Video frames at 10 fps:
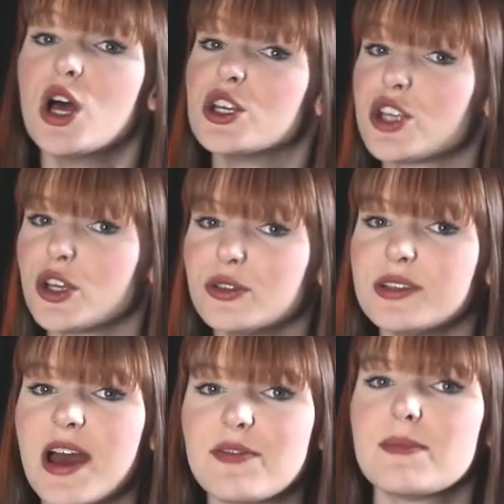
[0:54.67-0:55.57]
so you
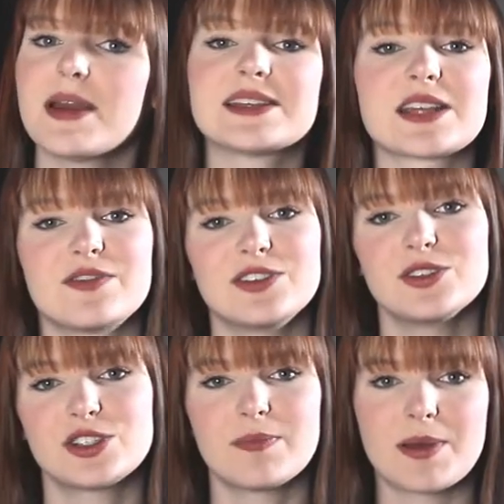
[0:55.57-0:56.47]
never miss a
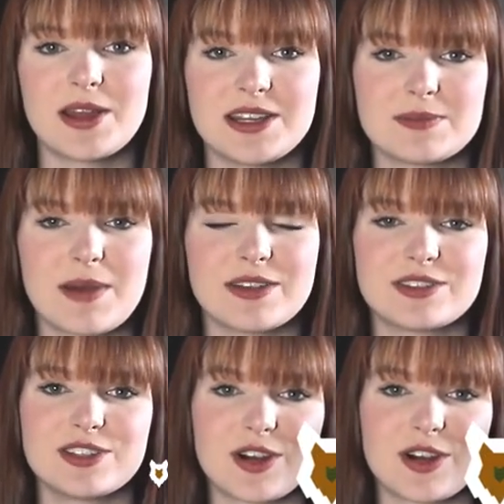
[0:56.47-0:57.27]
future Bernese Mountain